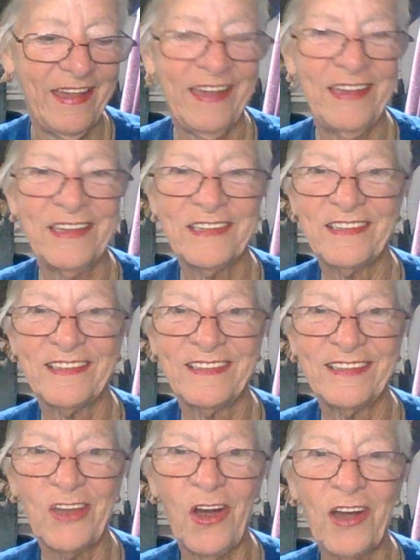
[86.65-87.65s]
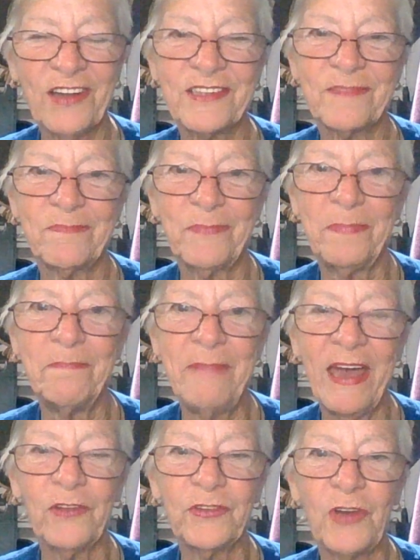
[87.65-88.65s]
His dogs,
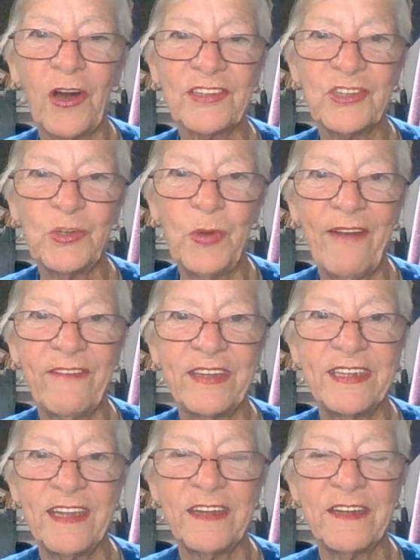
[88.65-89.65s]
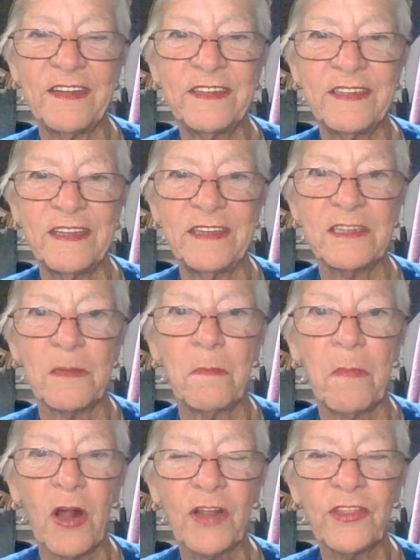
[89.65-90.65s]
male dogs, do have a tendency to
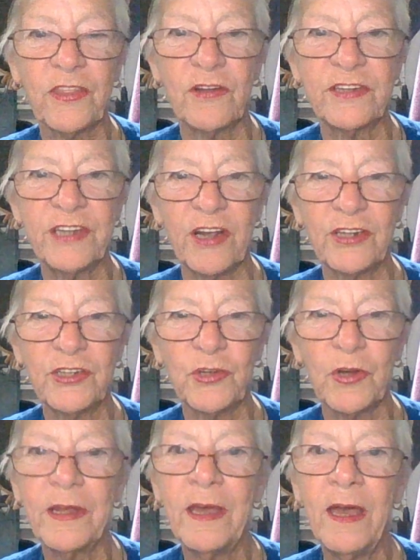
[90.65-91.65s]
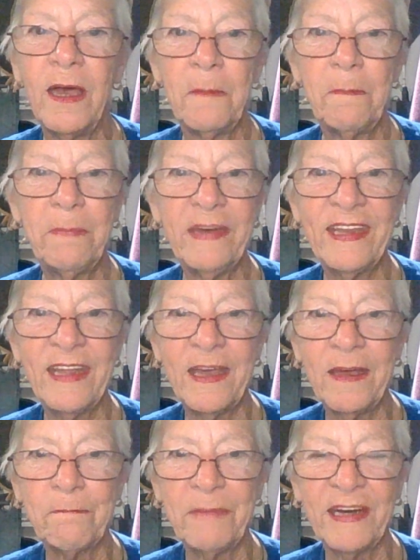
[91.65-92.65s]
mark their territory,
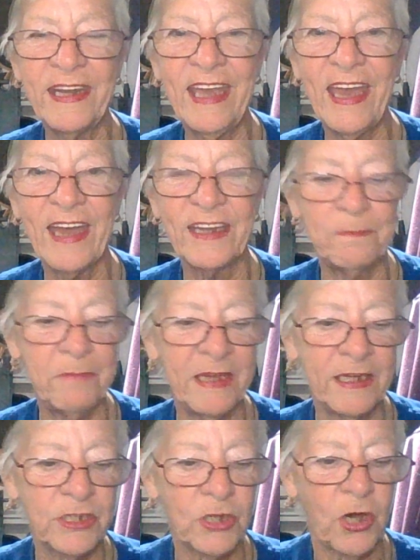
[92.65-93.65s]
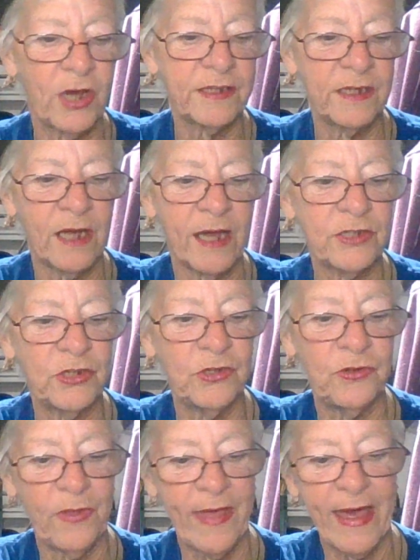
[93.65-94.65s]
but he hadn't been taught not to
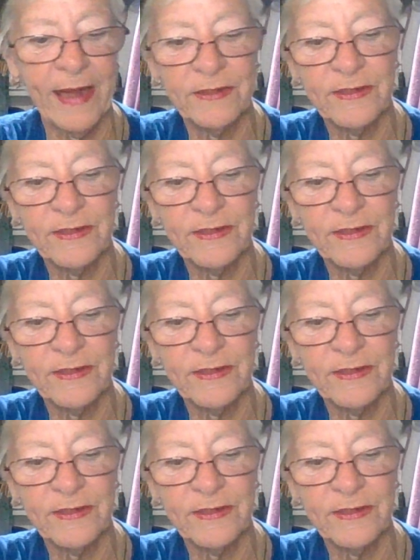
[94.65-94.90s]
do that.